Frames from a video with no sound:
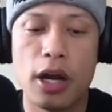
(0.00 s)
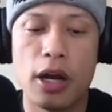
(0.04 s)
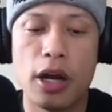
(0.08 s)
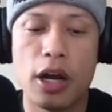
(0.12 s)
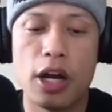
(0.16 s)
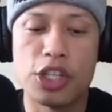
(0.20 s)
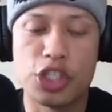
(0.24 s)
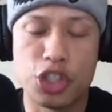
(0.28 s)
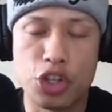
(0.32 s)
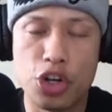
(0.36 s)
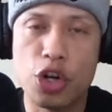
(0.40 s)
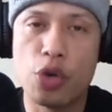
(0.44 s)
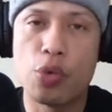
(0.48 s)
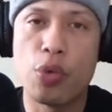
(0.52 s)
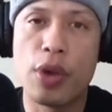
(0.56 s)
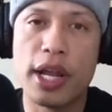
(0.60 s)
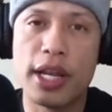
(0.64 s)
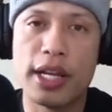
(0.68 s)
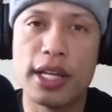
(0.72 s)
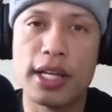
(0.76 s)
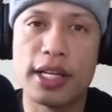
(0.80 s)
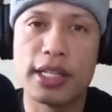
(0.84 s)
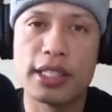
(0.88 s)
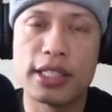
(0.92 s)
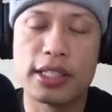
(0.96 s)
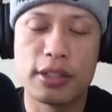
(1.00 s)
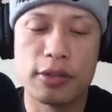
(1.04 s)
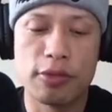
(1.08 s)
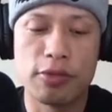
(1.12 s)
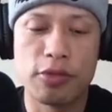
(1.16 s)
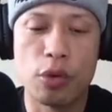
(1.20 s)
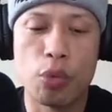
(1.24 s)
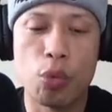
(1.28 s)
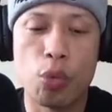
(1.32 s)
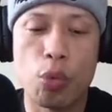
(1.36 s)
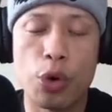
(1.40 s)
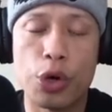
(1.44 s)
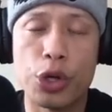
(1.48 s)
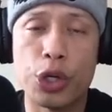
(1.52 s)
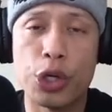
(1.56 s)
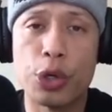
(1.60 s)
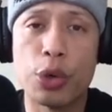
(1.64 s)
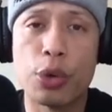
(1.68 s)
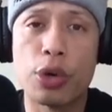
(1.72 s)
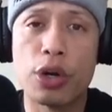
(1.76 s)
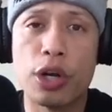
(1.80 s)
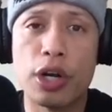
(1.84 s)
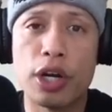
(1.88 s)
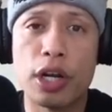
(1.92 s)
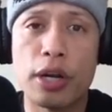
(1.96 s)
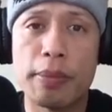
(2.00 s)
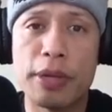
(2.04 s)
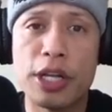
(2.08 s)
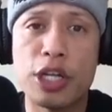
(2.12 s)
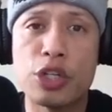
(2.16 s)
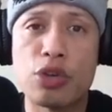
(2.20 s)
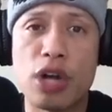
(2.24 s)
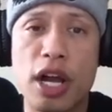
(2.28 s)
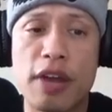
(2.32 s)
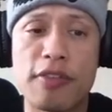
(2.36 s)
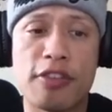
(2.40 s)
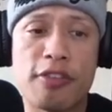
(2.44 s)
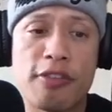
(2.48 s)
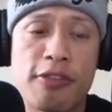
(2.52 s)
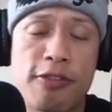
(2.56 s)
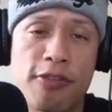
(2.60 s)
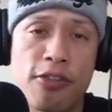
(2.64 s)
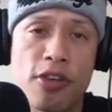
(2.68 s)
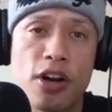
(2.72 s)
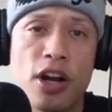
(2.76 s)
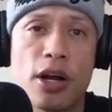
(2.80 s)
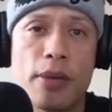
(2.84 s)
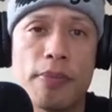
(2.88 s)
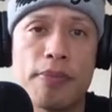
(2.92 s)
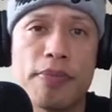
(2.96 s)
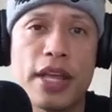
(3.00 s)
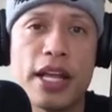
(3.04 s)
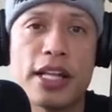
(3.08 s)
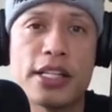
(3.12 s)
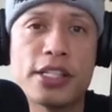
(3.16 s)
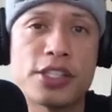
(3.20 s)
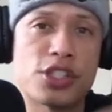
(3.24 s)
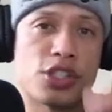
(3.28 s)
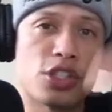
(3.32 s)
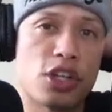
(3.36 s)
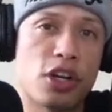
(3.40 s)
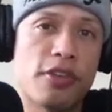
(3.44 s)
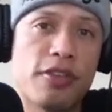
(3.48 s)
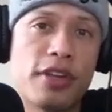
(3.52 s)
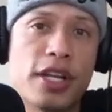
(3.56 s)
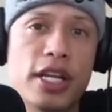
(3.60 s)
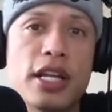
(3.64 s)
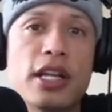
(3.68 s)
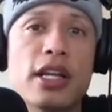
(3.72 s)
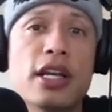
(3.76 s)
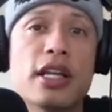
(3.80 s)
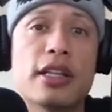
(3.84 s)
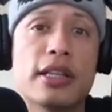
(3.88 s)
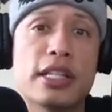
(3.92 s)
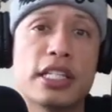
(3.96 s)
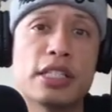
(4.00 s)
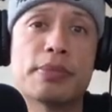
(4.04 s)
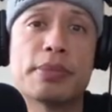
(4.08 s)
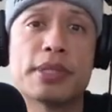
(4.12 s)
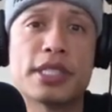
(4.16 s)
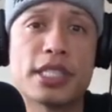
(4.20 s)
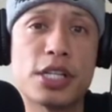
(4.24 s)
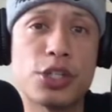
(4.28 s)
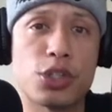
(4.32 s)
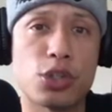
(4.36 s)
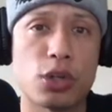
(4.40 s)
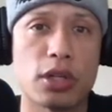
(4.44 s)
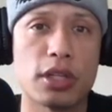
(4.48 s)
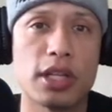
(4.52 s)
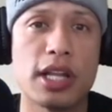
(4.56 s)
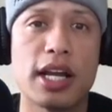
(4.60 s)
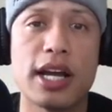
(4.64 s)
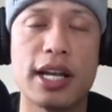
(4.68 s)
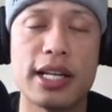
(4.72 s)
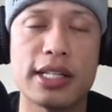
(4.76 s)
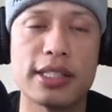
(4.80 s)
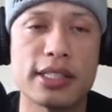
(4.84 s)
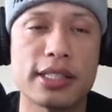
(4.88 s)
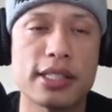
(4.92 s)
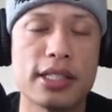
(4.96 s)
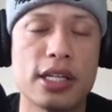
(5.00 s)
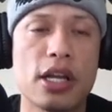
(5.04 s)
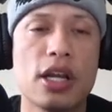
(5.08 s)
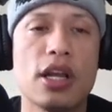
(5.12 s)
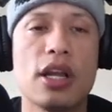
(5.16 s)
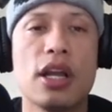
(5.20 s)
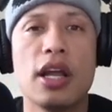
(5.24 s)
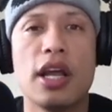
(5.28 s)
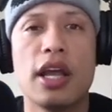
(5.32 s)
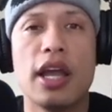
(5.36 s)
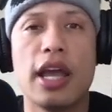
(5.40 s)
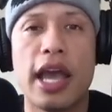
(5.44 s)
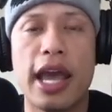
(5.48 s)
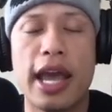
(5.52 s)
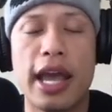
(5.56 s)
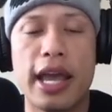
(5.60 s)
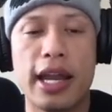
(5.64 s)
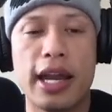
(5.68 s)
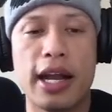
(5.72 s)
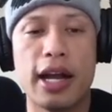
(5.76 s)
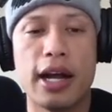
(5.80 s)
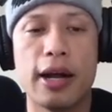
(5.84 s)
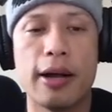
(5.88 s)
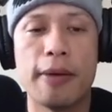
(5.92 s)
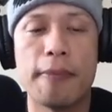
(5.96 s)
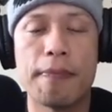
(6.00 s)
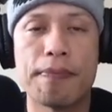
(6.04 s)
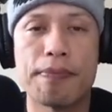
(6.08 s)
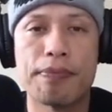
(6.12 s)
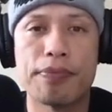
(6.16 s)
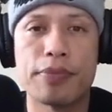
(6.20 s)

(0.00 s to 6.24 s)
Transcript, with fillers: a certain radius from where you're going to be driving from and serving these potential clients and uh,